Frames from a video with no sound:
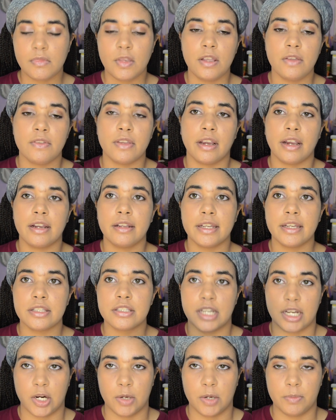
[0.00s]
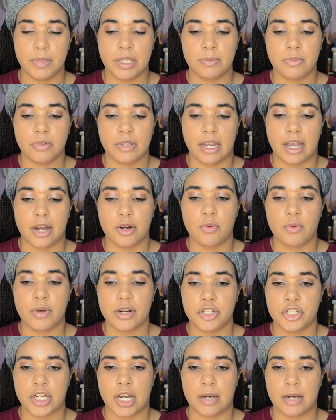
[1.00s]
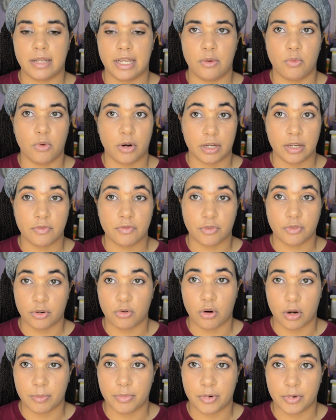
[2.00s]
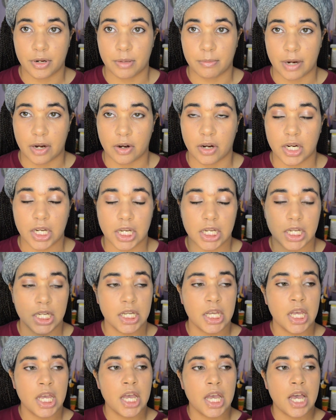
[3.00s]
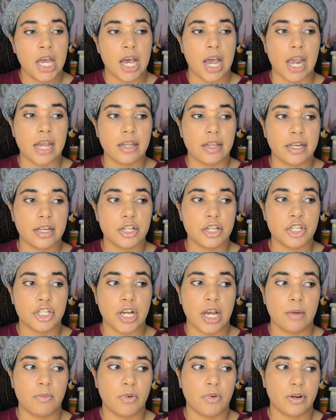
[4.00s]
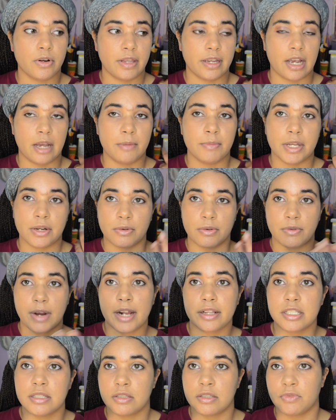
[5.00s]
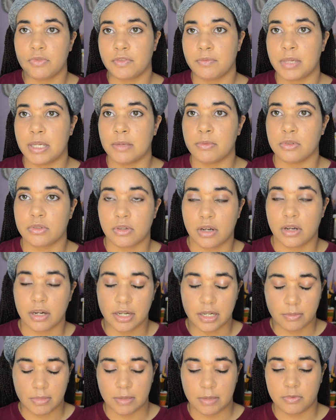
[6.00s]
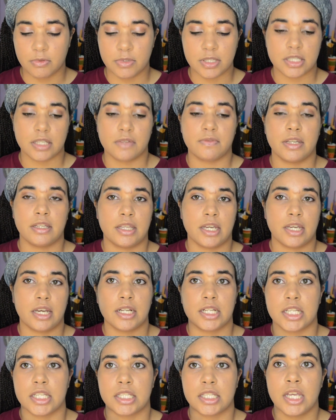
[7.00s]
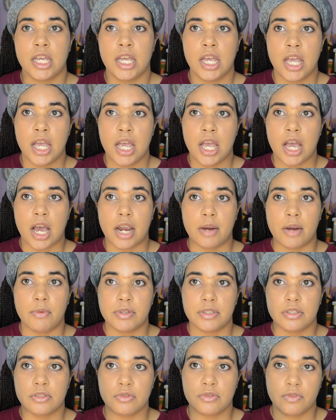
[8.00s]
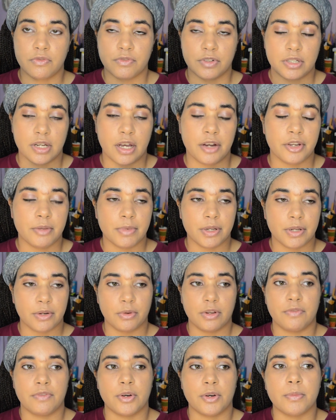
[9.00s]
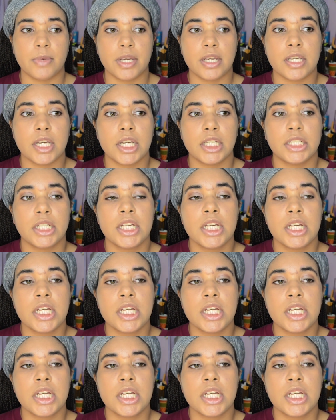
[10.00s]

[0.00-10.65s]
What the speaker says: Like, I like to help people. Like, I don't want a job like working for corporate America. I like a job where like I'm interacting with people, talking to people and stuff like that, because I went to school for documentary filmmaking.